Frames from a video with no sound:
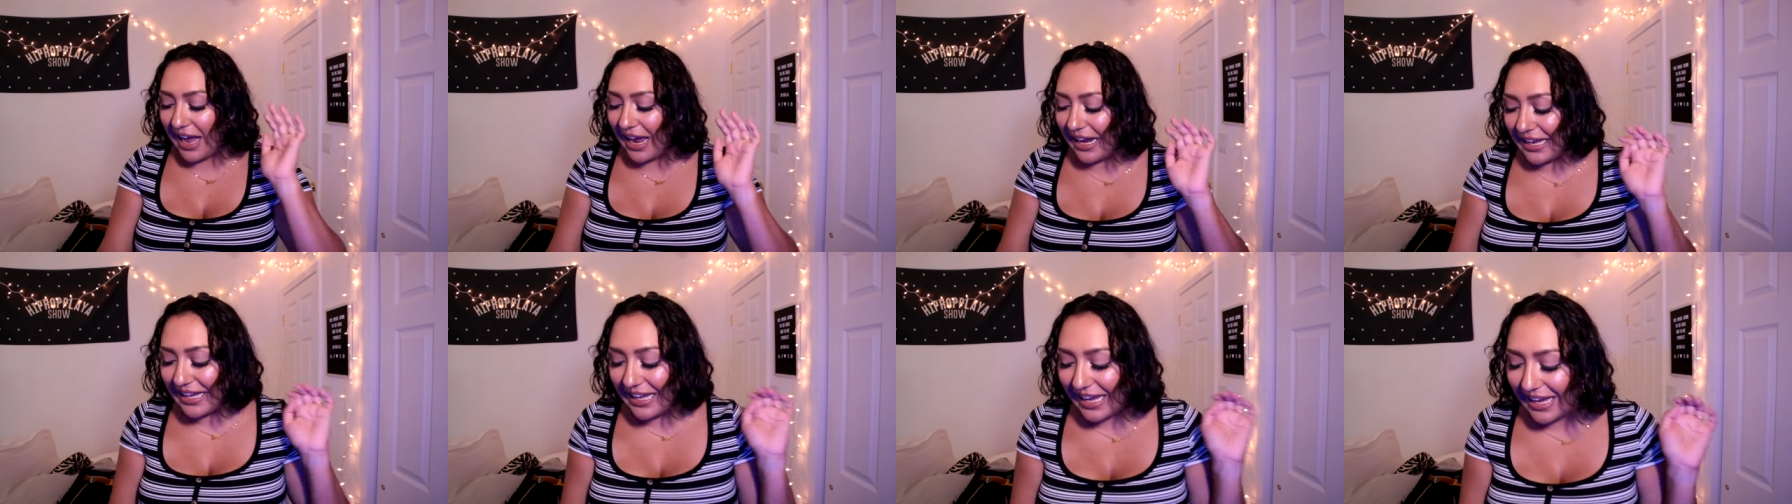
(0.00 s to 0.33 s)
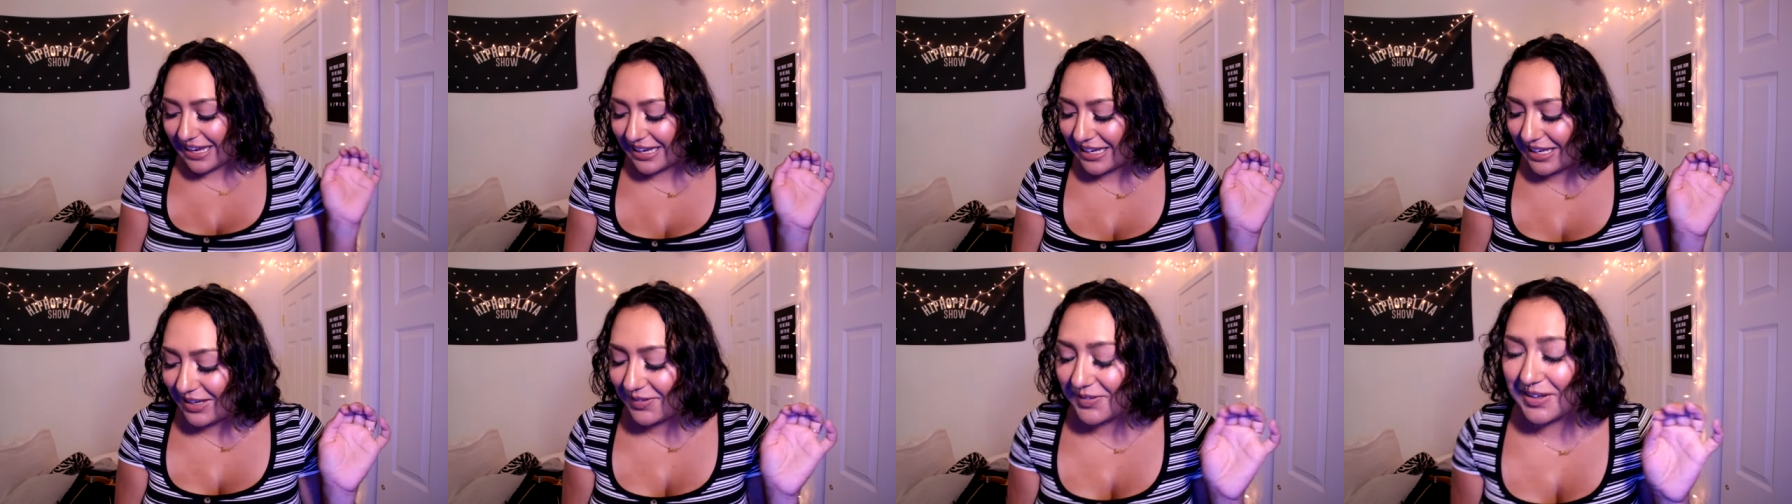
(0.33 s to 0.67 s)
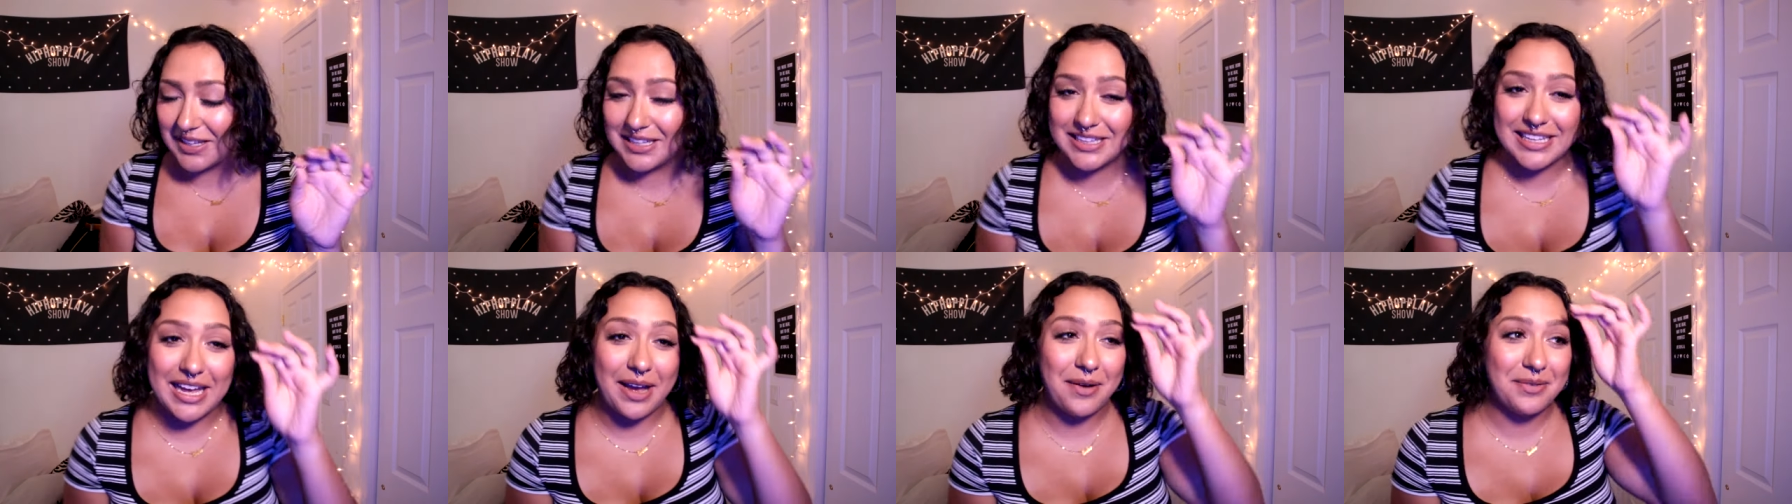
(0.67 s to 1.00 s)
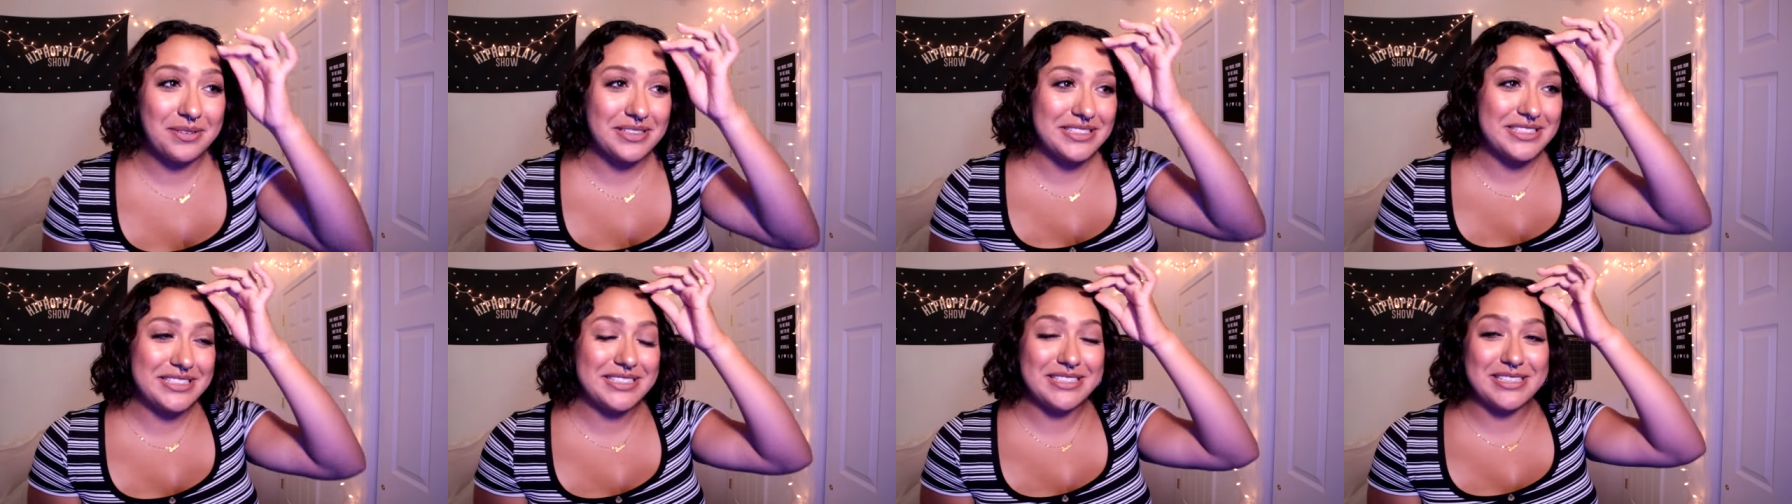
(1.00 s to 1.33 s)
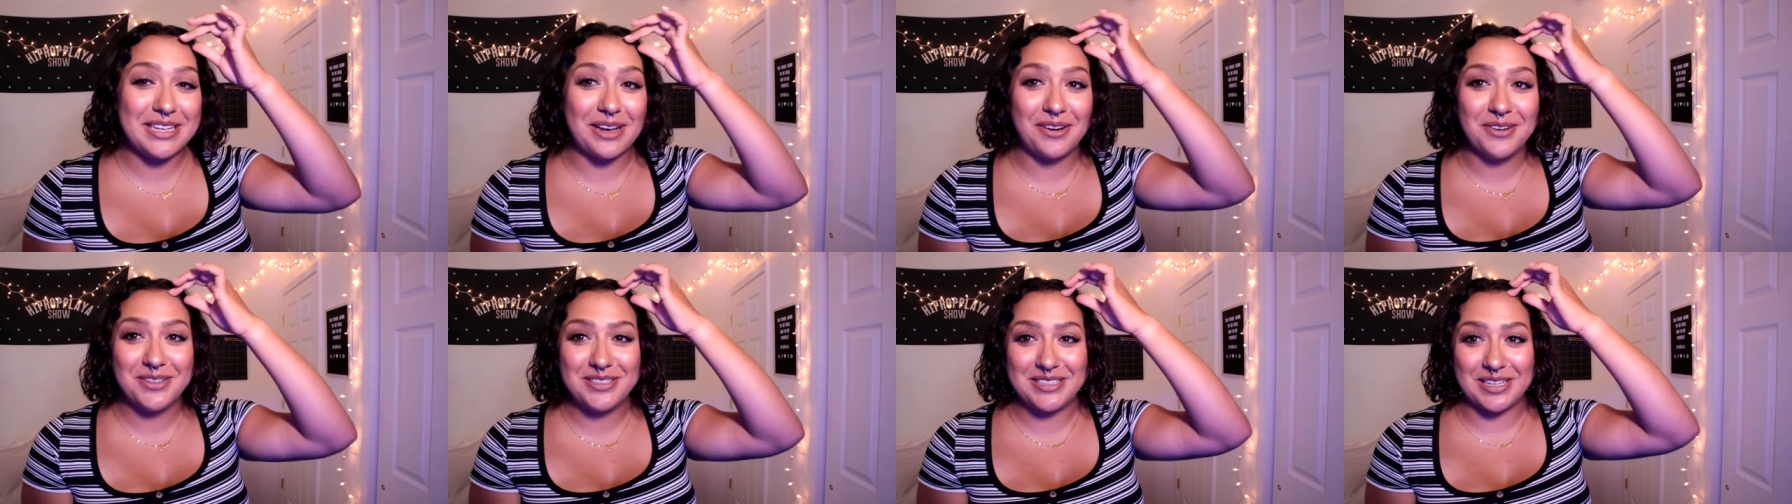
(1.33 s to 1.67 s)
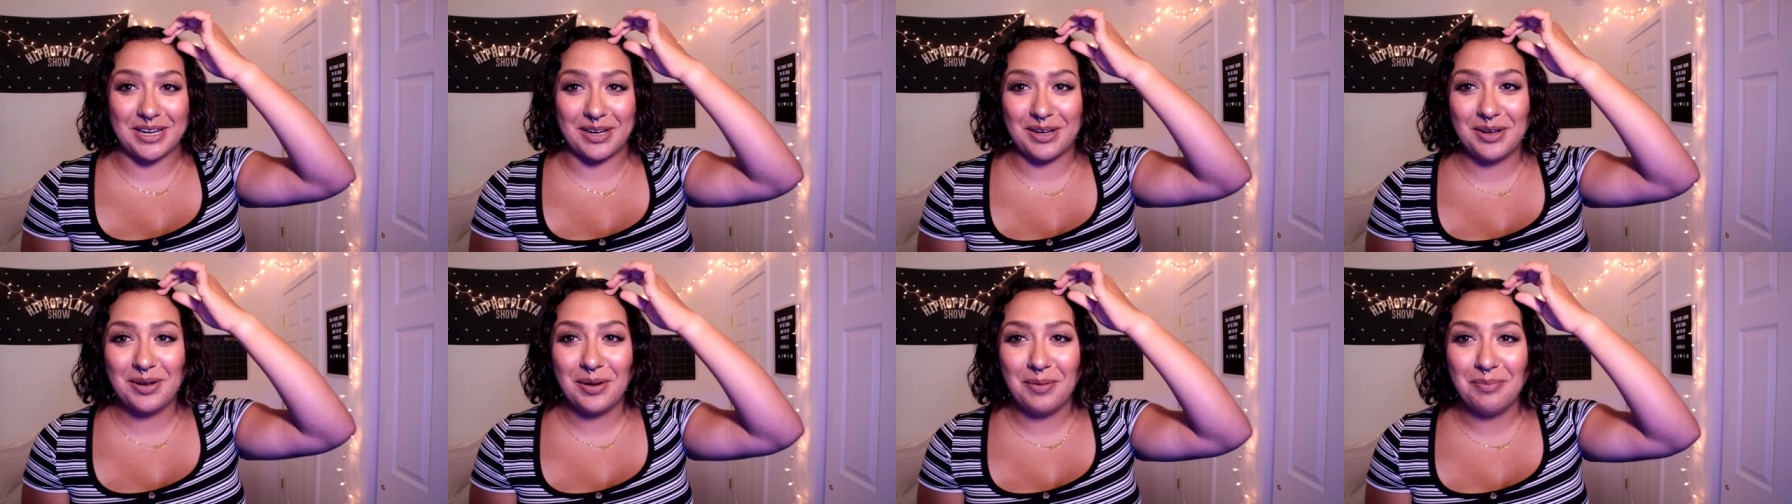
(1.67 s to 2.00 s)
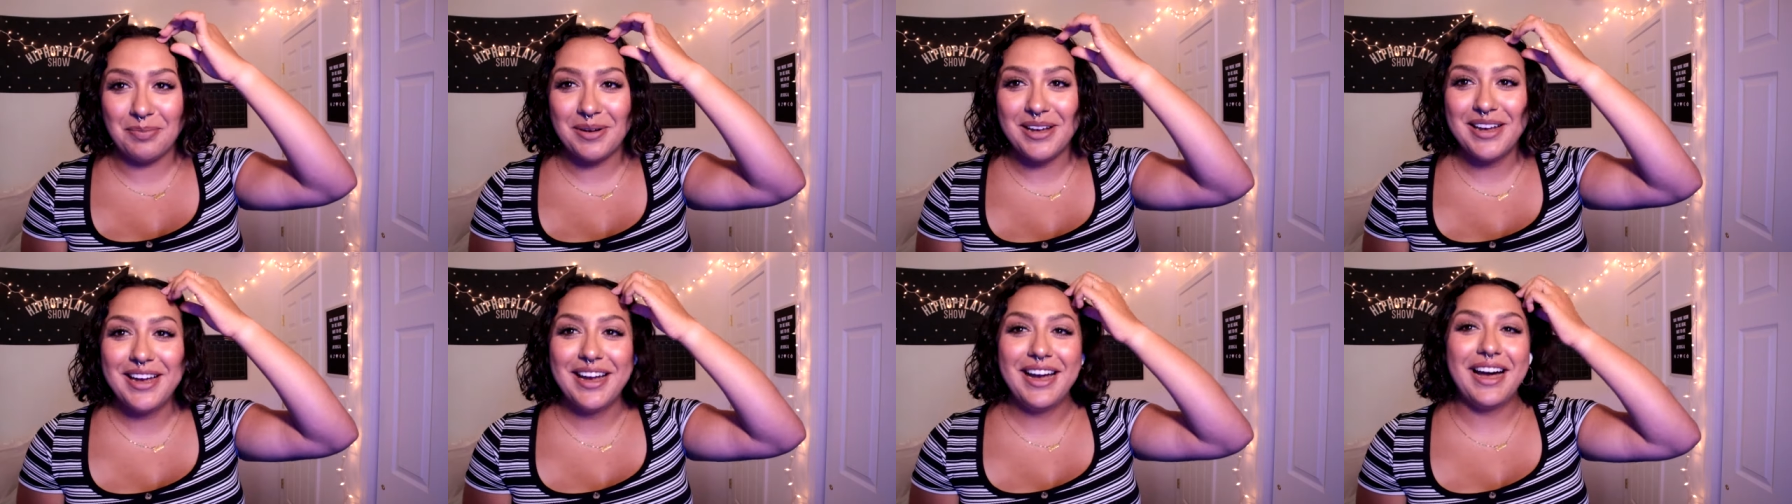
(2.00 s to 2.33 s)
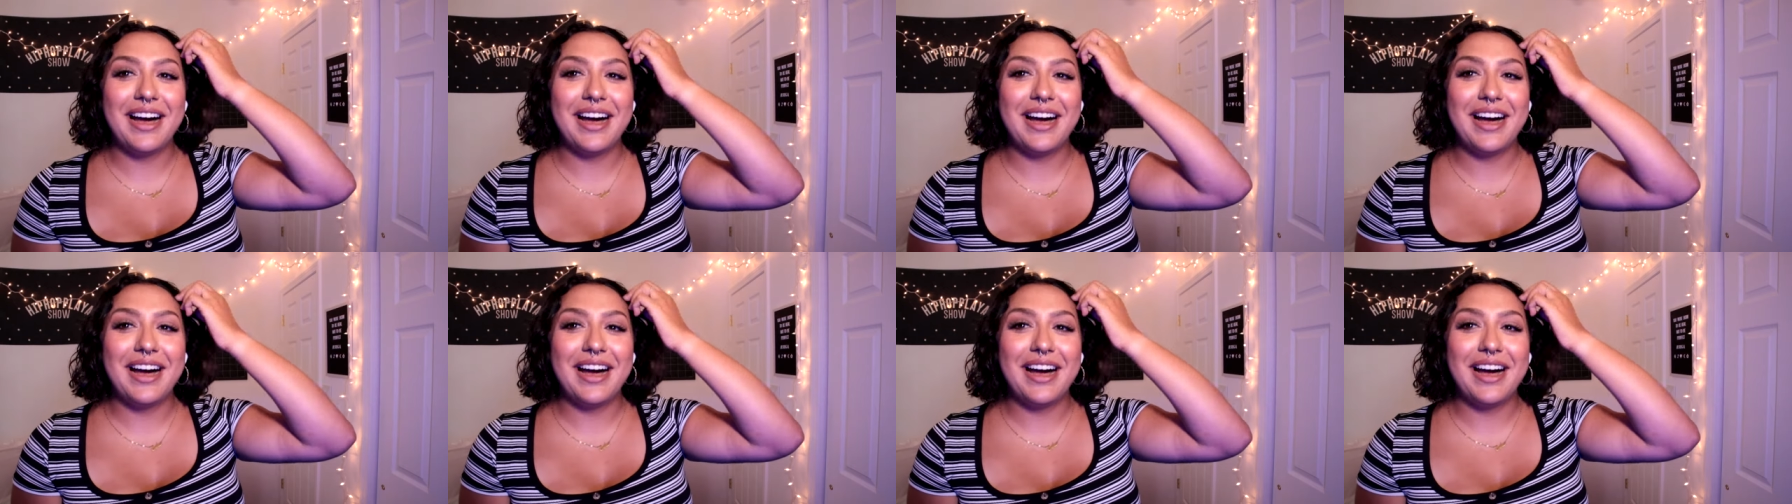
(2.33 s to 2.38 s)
I can't even. That was so dope.